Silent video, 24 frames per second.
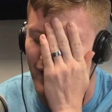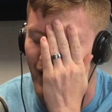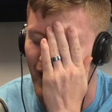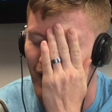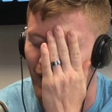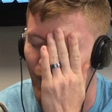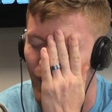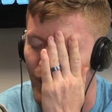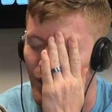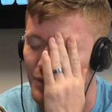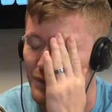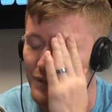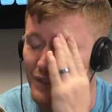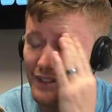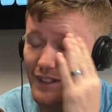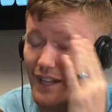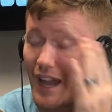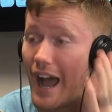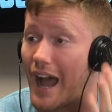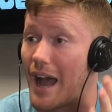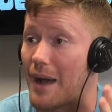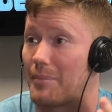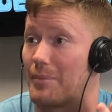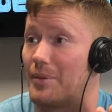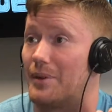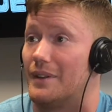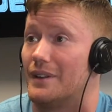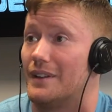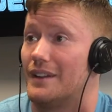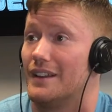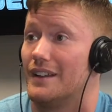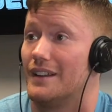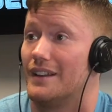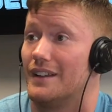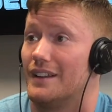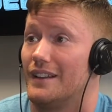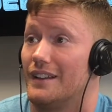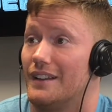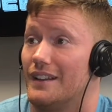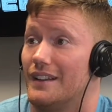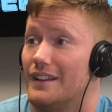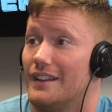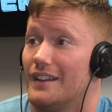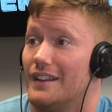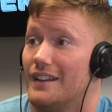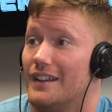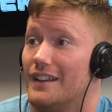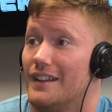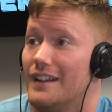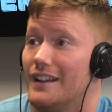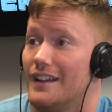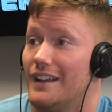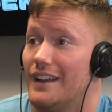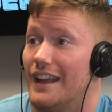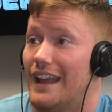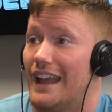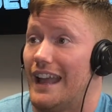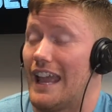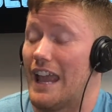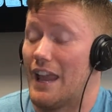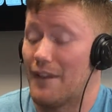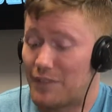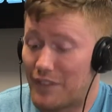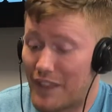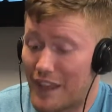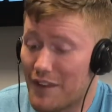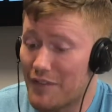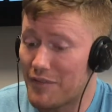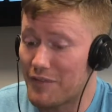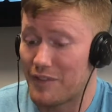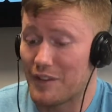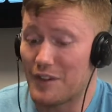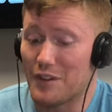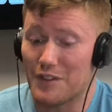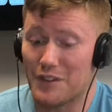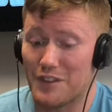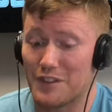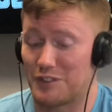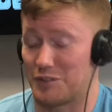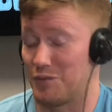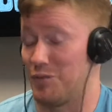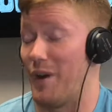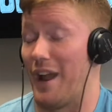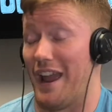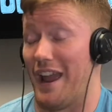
won't stop. If they feel this